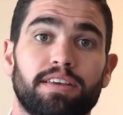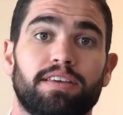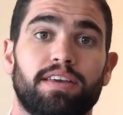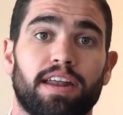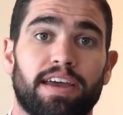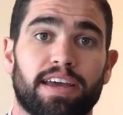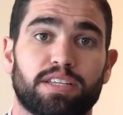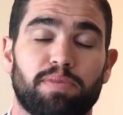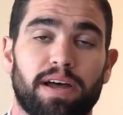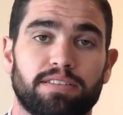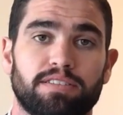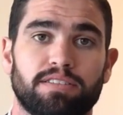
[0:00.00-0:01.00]
G'day
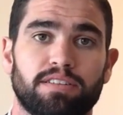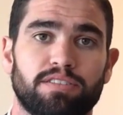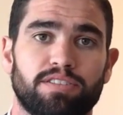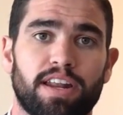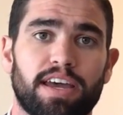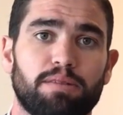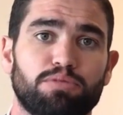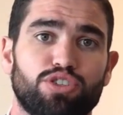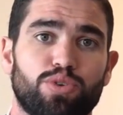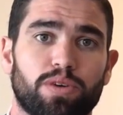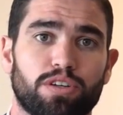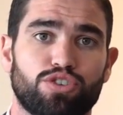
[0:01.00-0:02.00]
expats. Today I'm just
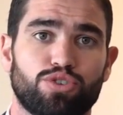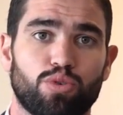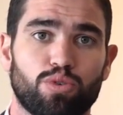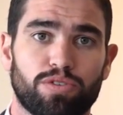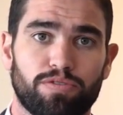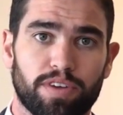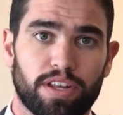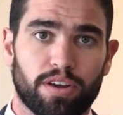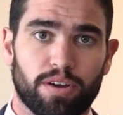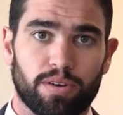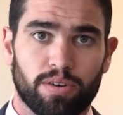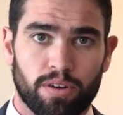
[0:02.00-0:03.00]
doing a short
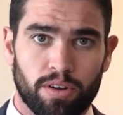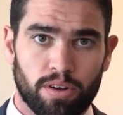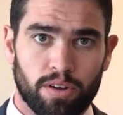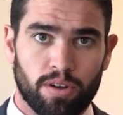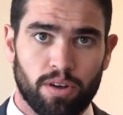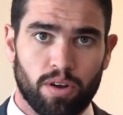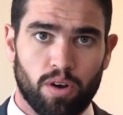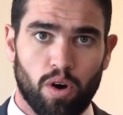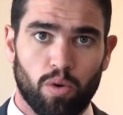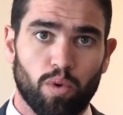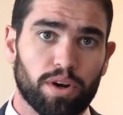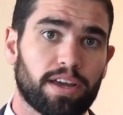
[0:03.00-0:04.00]
video
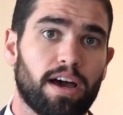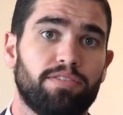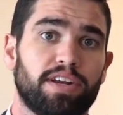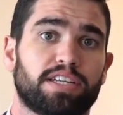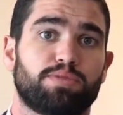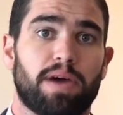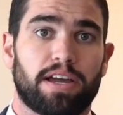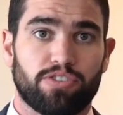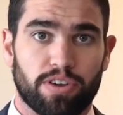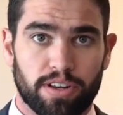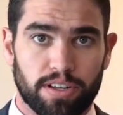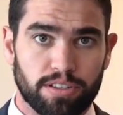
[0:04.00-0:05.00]
on what a covered
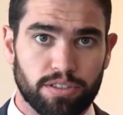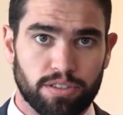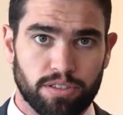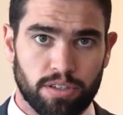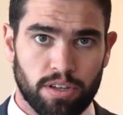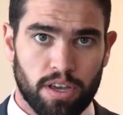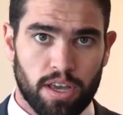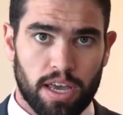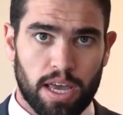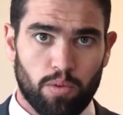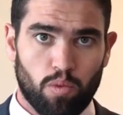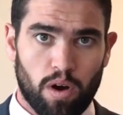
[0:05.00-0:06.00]
expatriate is
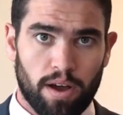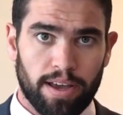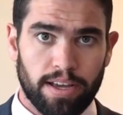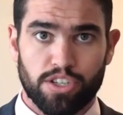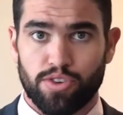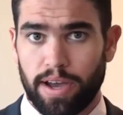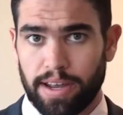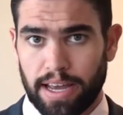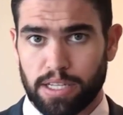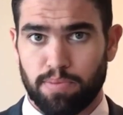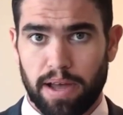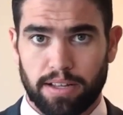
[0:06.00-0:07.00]
and why Australian
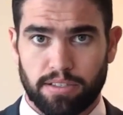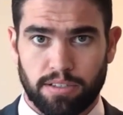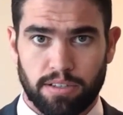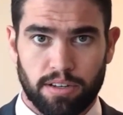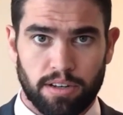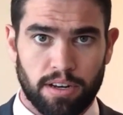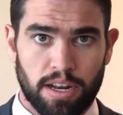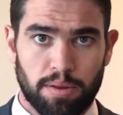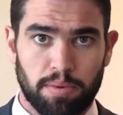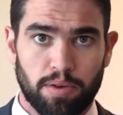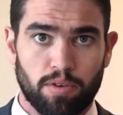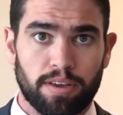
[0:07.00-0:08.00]
expats need to
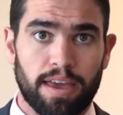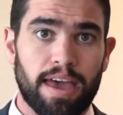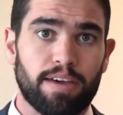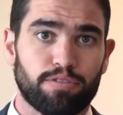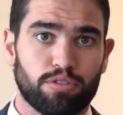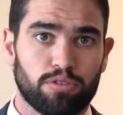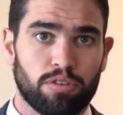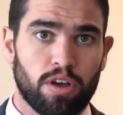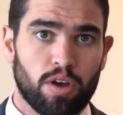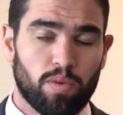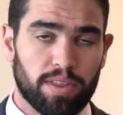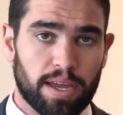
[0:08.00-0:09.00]
be careful
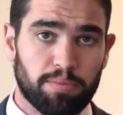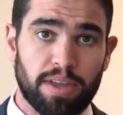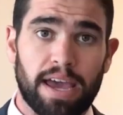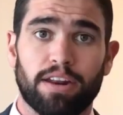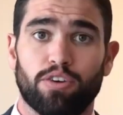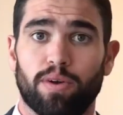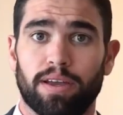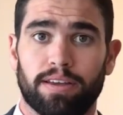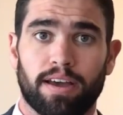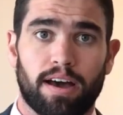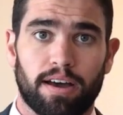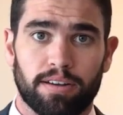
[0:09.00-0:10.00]
when they obtain a green
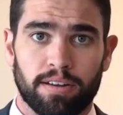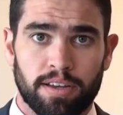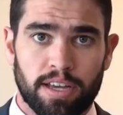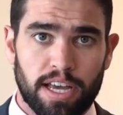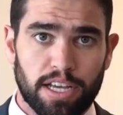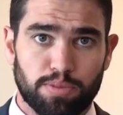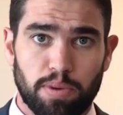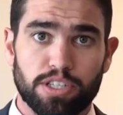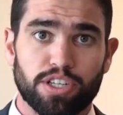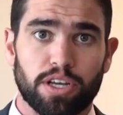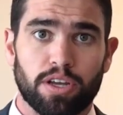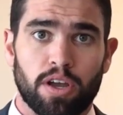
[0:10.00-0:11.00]
card,
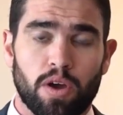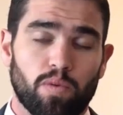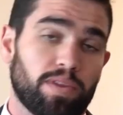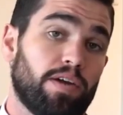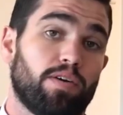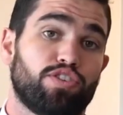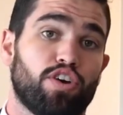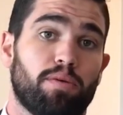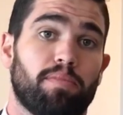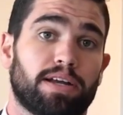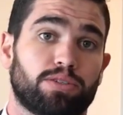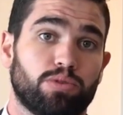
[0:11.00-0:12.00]
especially when they return
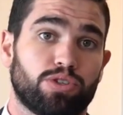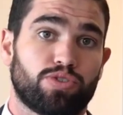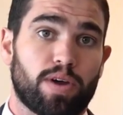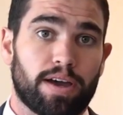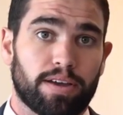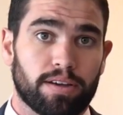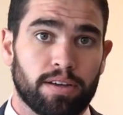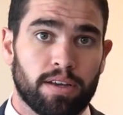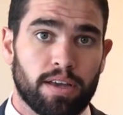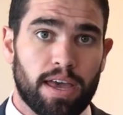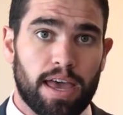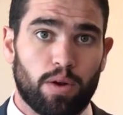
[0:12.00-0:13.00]
back to Australia,
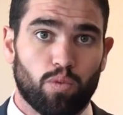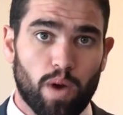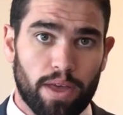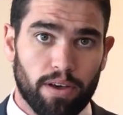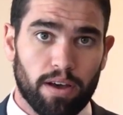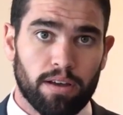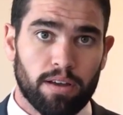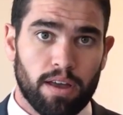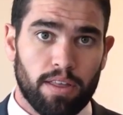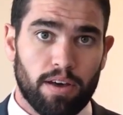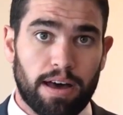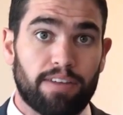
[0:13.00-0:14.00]
and whether
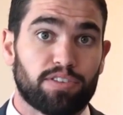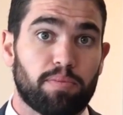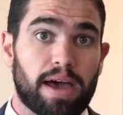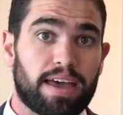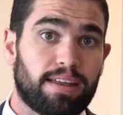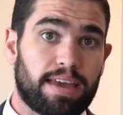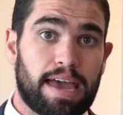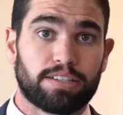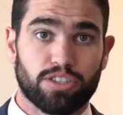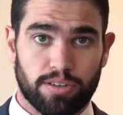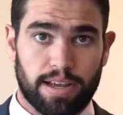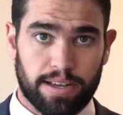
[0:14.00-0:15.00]
they'll have to pay any
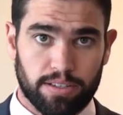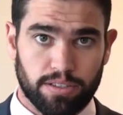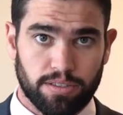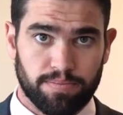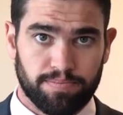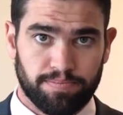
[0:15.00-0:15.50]
exit tax.